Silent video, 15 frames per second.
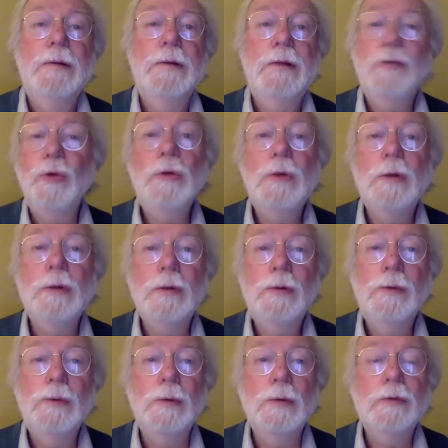They've all got
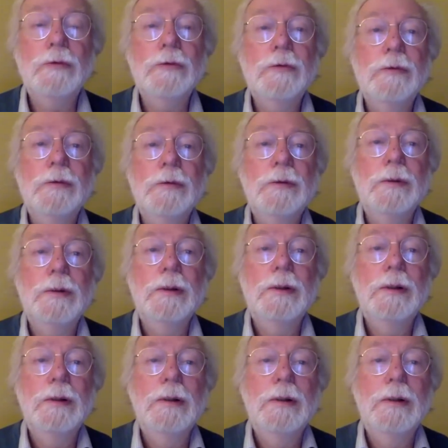courts,
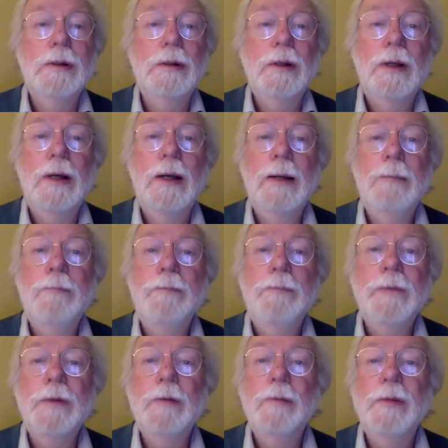
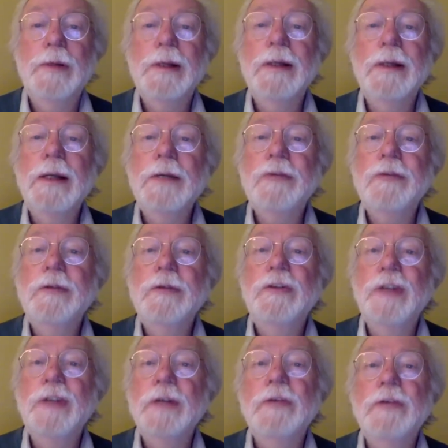but unless the
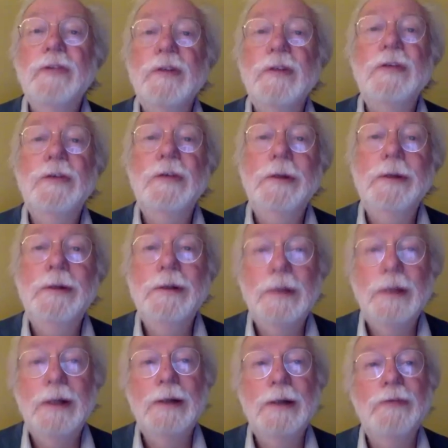judges
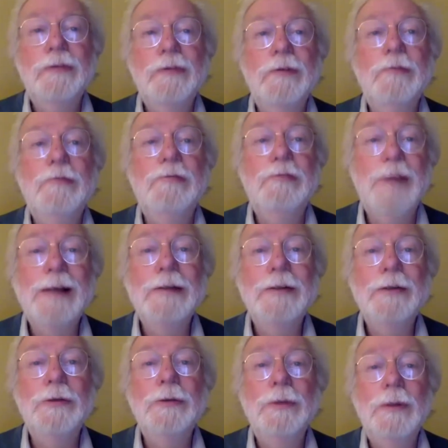internalize the
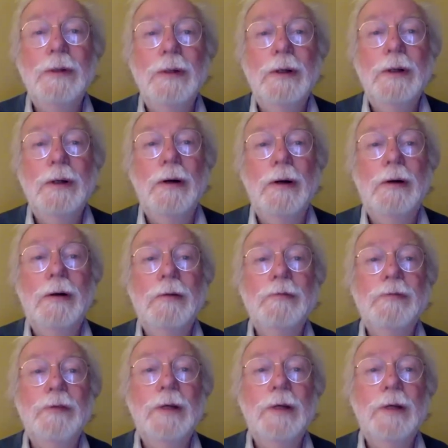value of